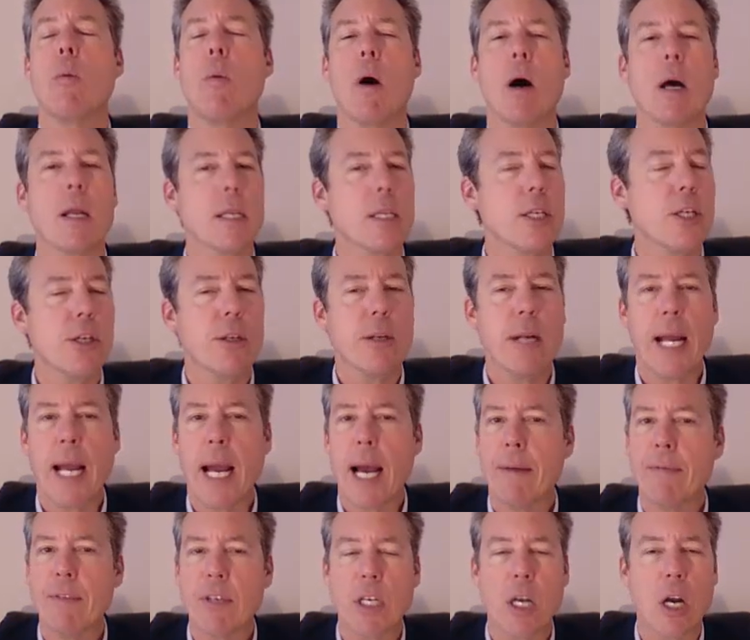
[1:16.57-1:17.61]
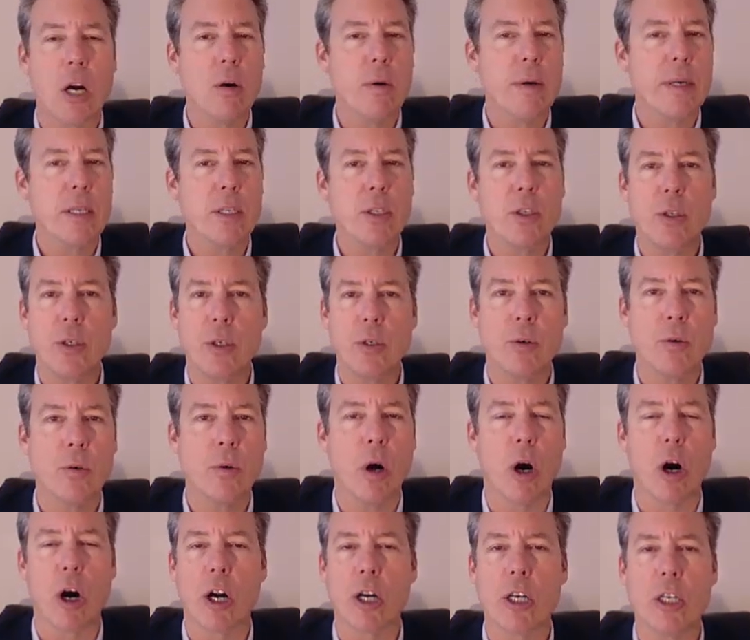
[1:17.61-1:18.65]
We don't want you to have to go
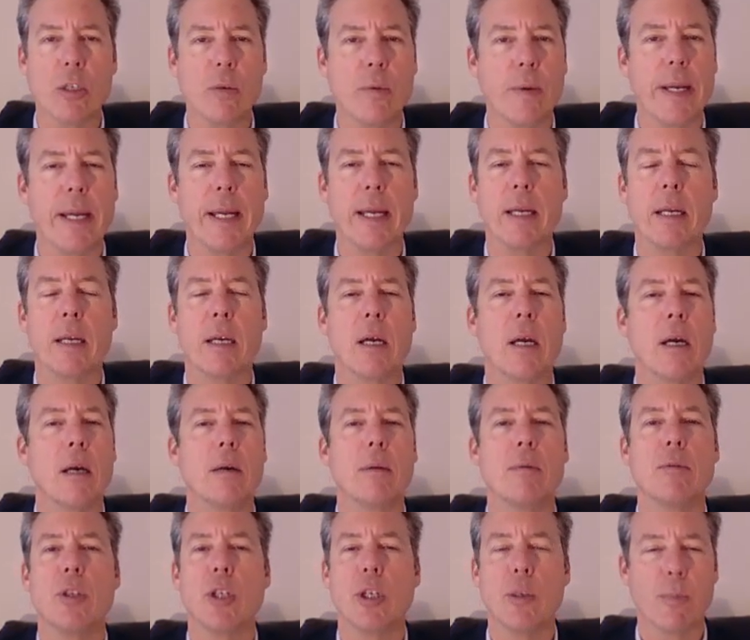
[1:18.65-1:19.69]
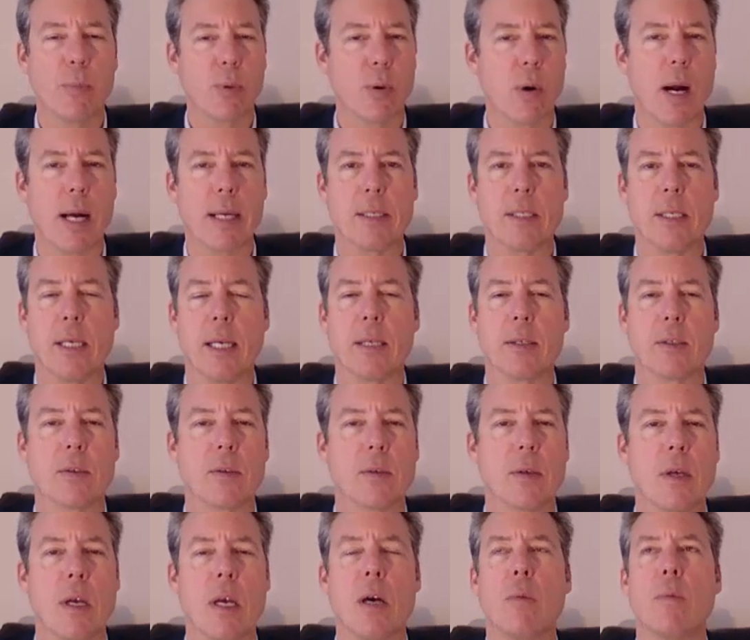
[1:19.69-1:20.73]
into arguing due
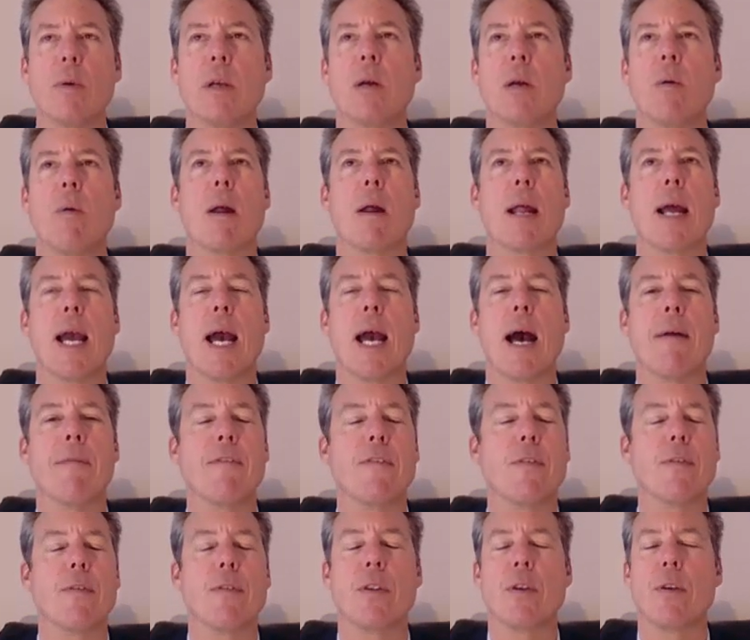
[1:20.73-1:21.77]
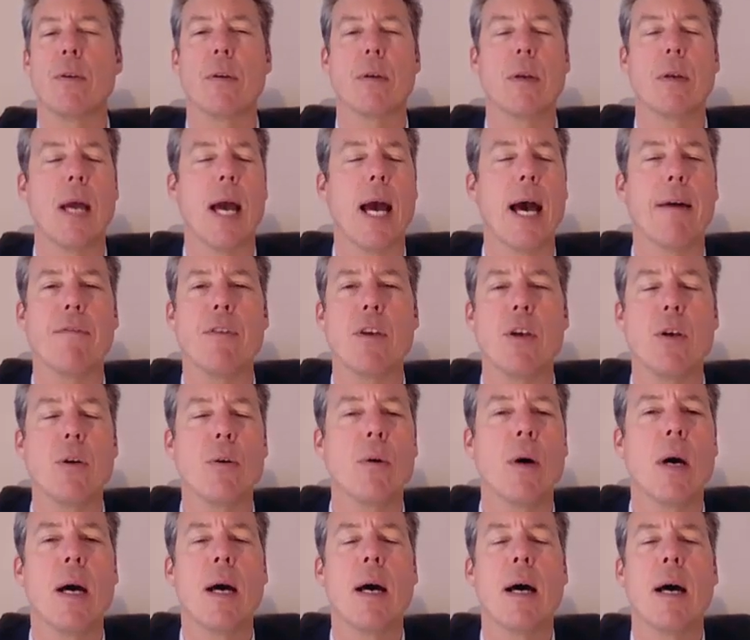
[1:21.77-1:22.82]
process. We don't want to have to
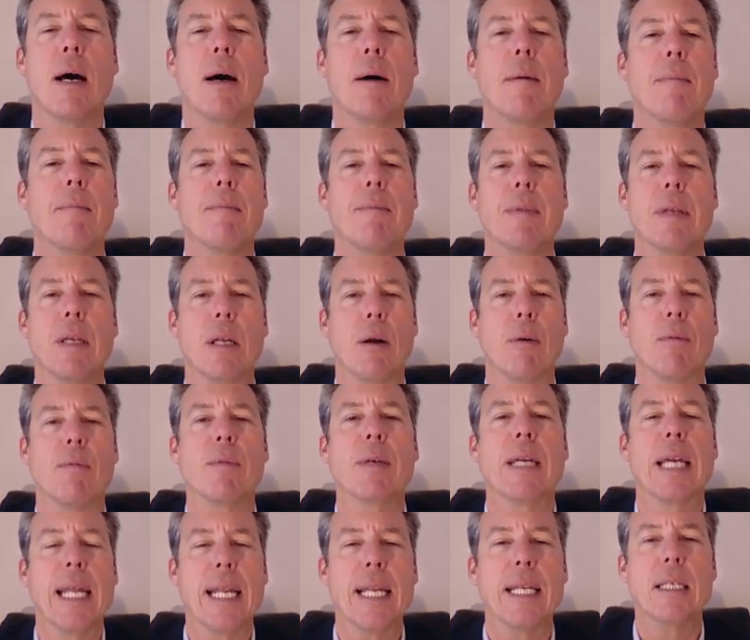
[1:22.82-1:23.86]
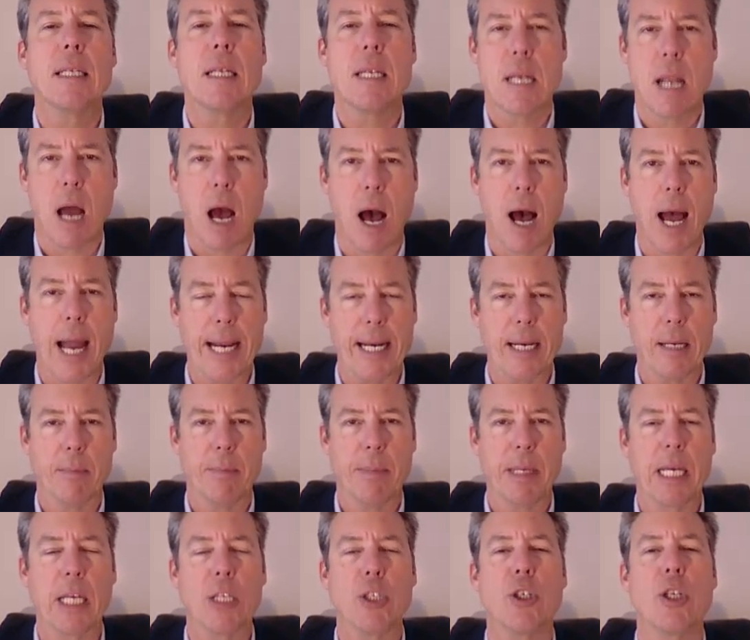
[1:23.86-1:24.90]
have you, you know, getting
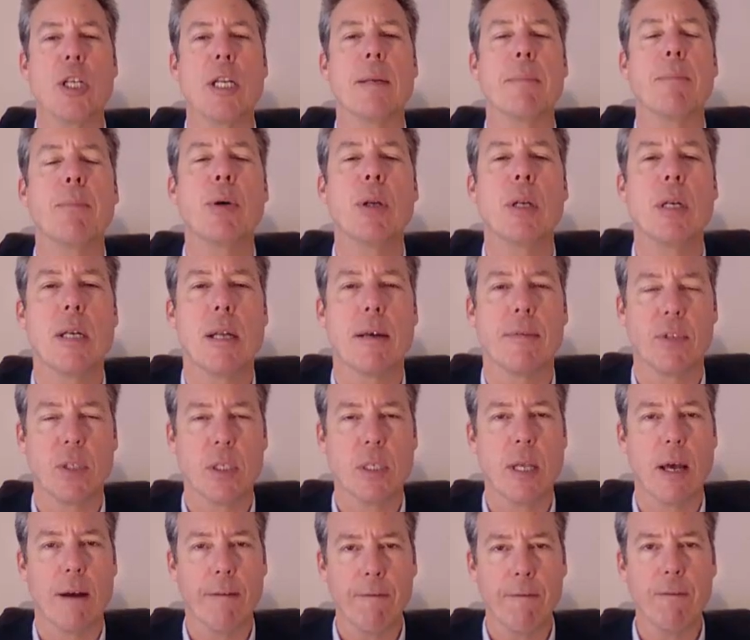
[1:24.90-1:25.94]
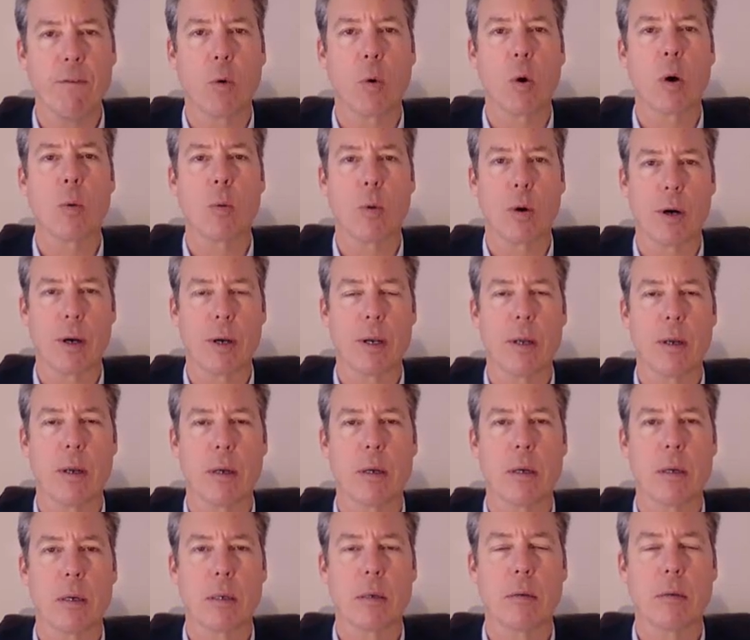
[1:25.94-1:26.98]
denied because you didn't put enough stuff
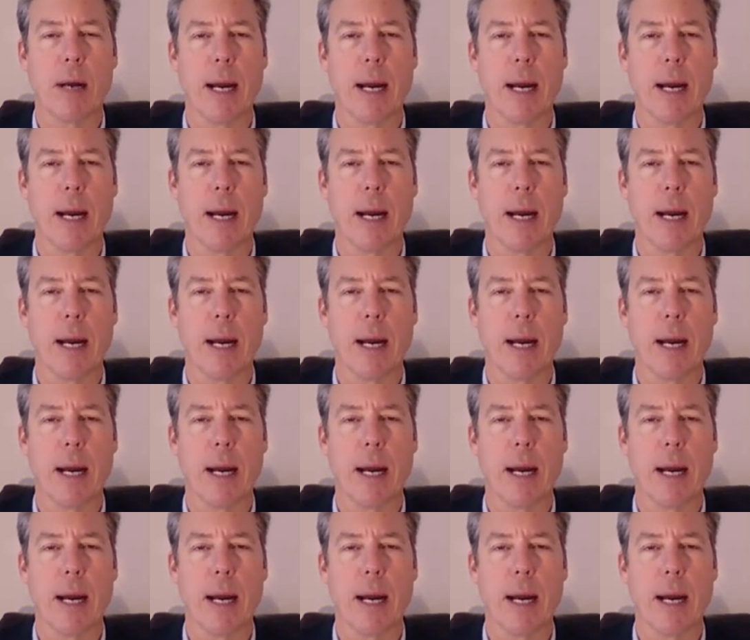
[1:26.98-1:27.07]
forward.